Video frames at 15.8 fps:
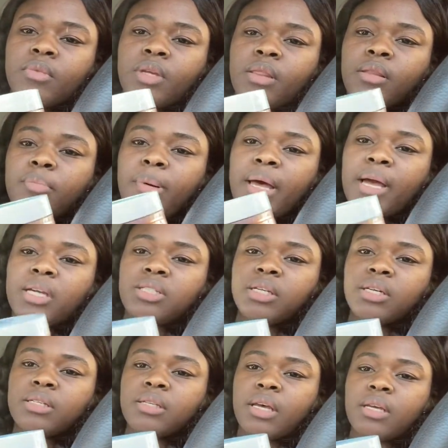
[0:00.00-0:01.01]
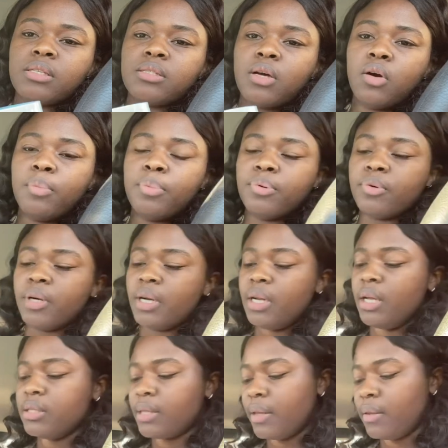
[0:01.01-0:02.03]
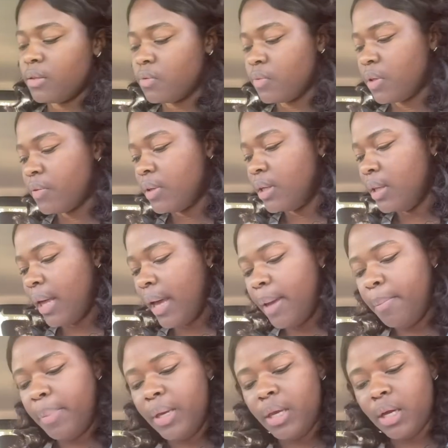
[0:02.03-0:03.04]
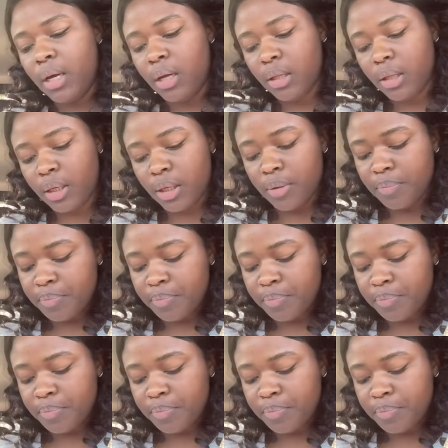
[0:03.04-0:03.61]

The packaging is like so pretty. It's like this really, really light pink color,